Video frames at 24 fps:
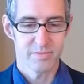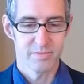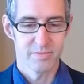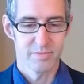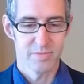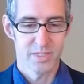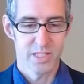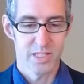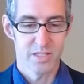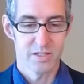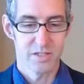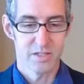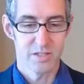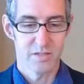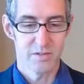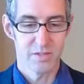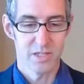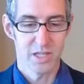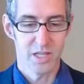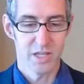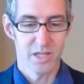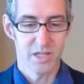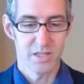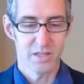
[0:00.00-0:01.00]
So
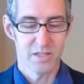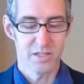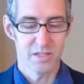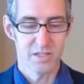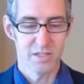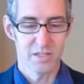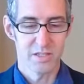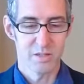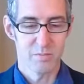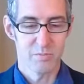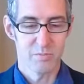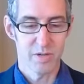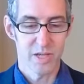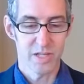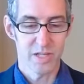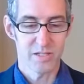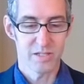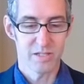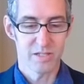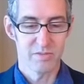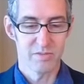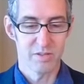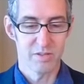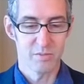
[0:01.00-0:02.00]
again, this is the best
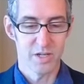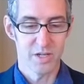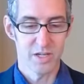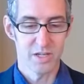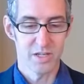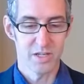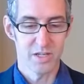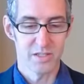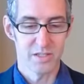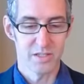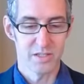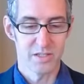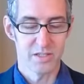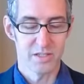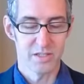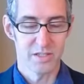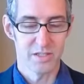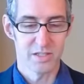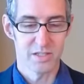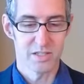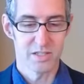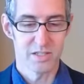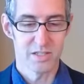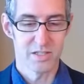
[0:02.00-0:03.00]
of the mind.
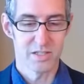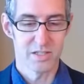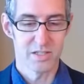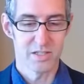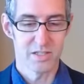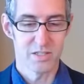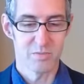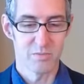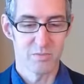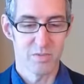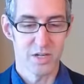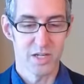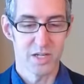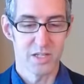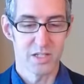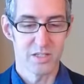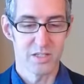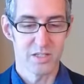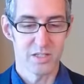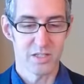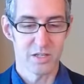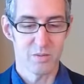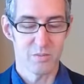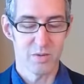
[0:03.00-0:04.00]
This is this mind's
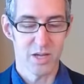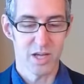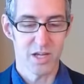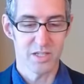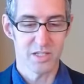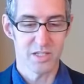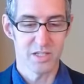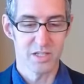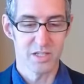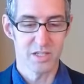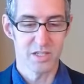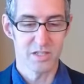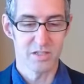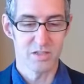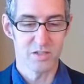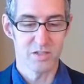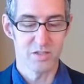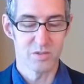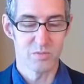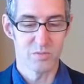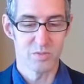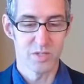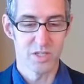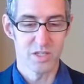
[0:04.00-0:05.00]
capacity to
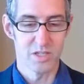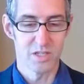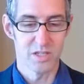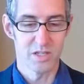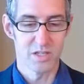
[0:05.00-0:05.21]
be